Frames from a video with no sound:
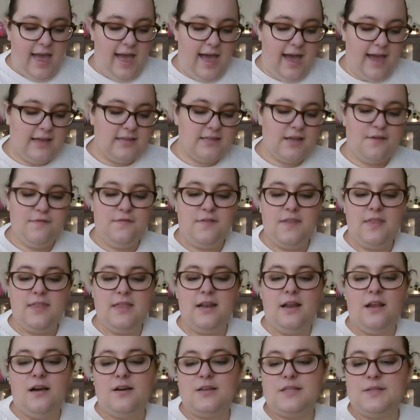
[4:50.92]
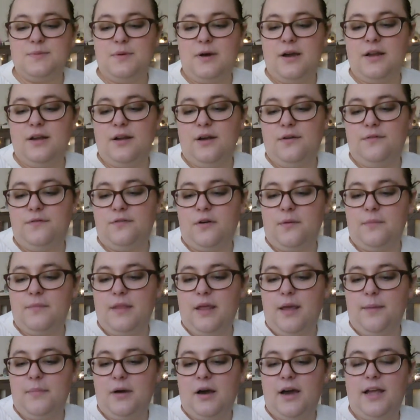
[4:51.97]
And for the last one from
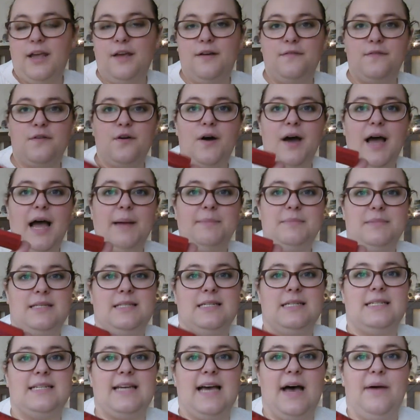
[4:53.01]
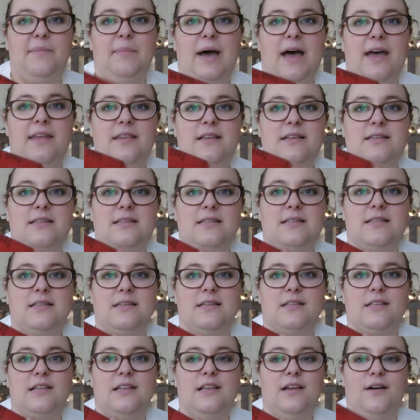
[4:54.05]
them, I have got Amsterdam, and this is
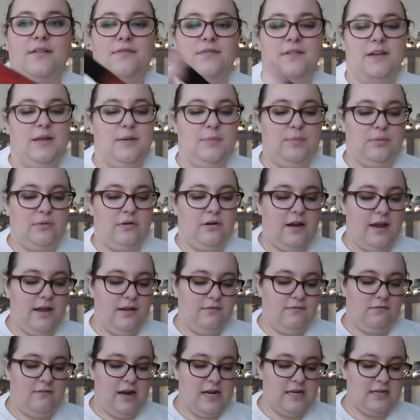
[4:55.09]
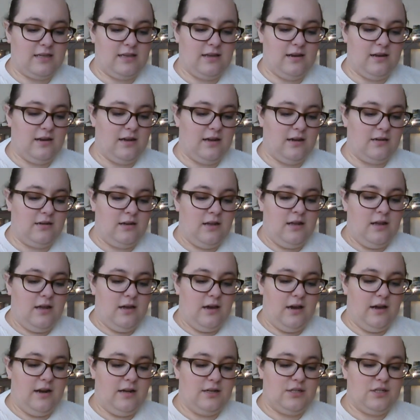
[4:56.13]
this lovely bright red colour,
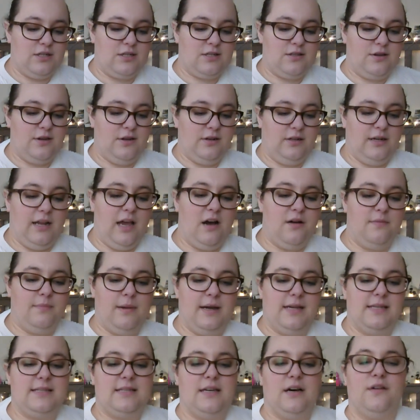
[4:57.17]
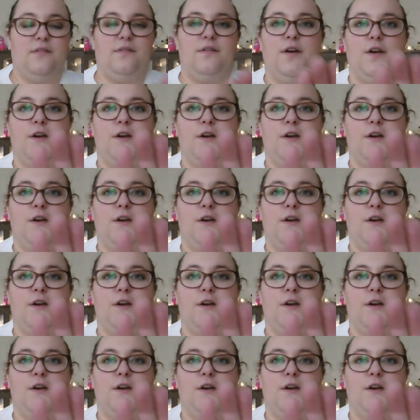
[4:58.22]
and I just couldn't help myself.